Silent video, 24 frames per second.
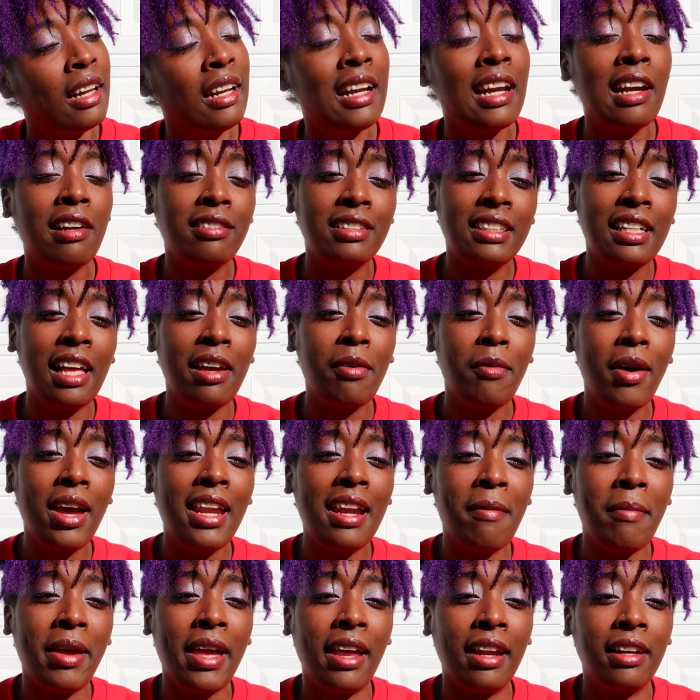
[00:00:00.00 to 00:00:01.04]
Then I was like,
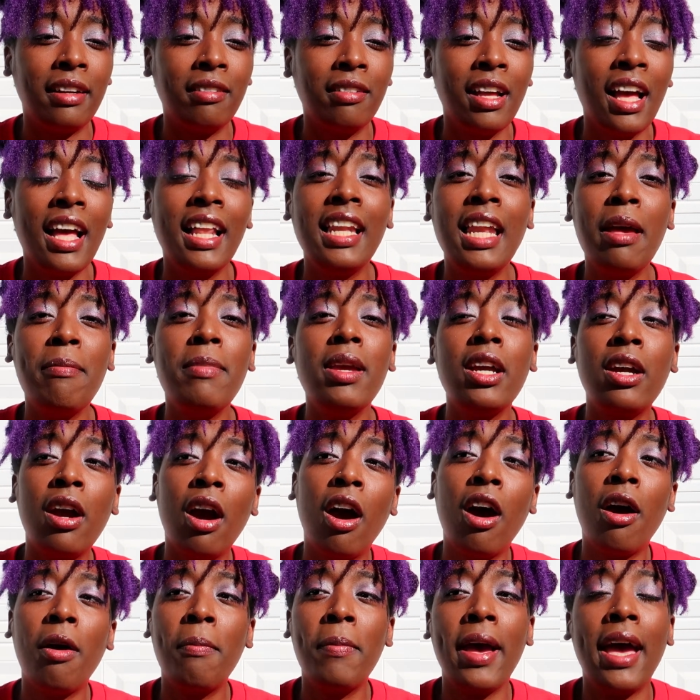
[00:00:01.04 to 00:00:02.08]
wait a minute. Let me
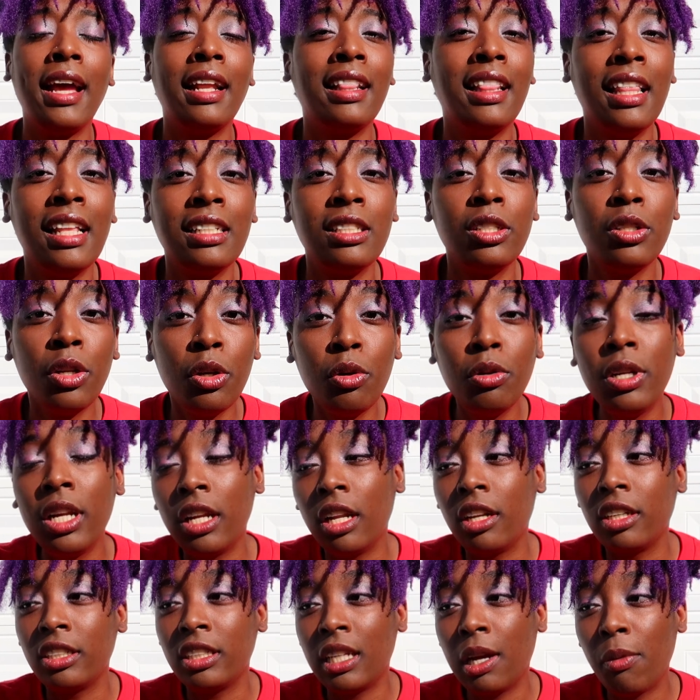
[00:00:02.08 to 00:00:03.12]
call back this new
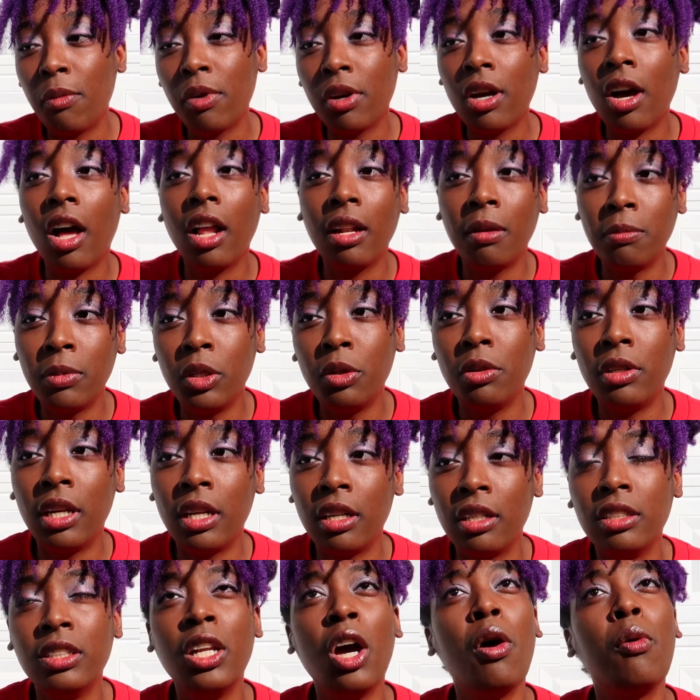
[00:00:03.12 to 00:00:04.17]
dealership. We'll call them new
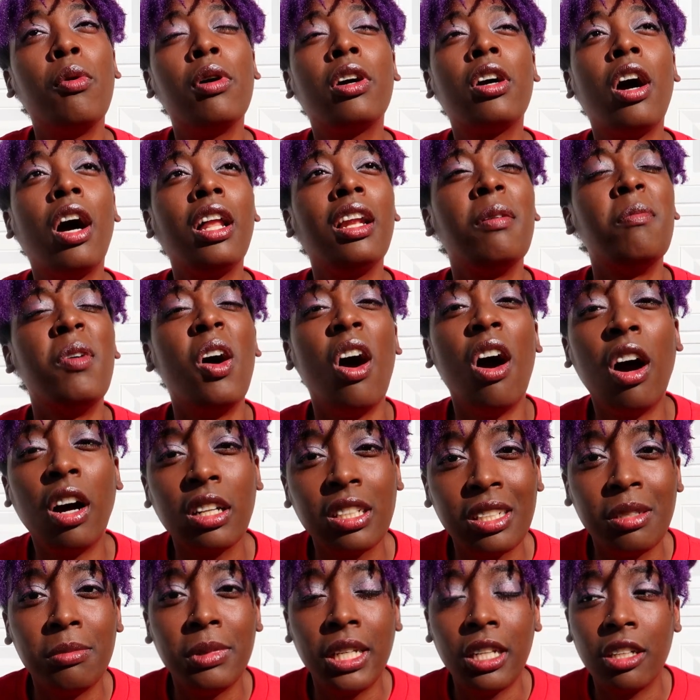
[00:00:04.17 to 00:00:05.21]
deal. No, we'll call them
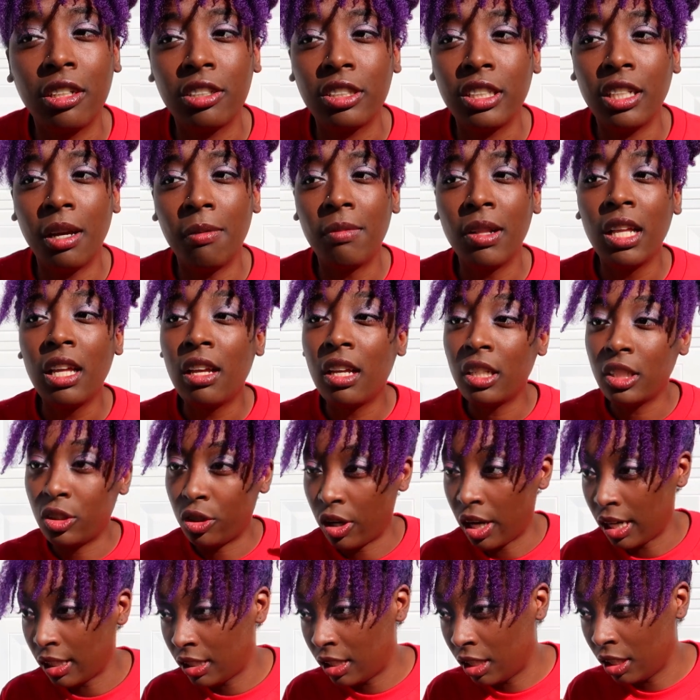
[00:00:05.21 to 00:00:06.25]
awesome dealership.
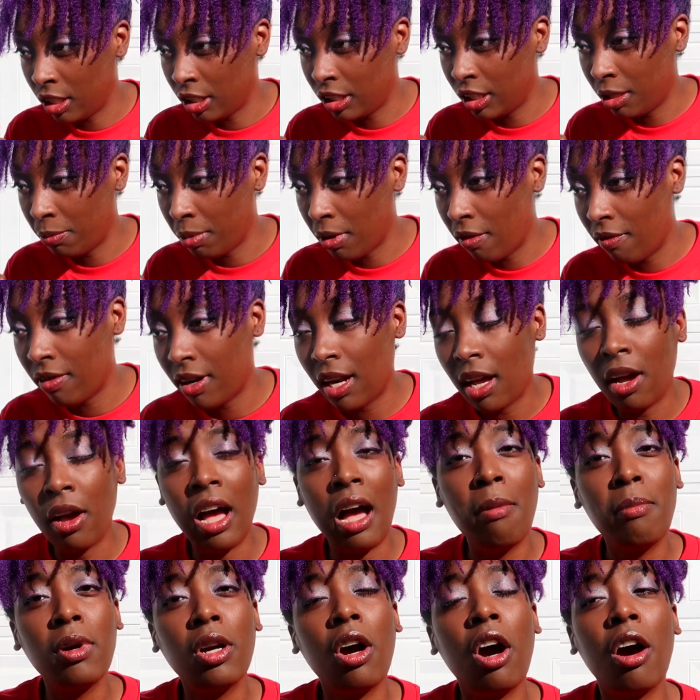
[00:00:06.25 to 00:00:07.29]
Trash dealership over
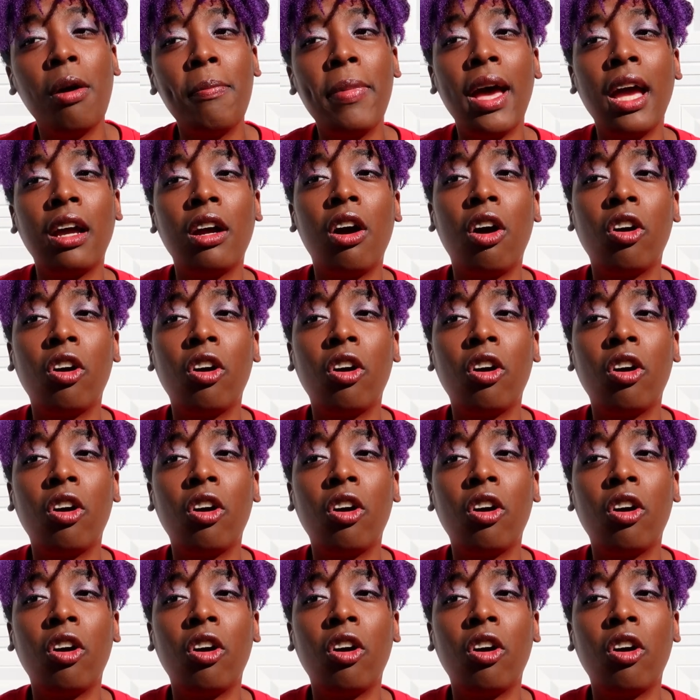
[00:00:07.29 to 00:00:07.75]
there. I'm gonna call back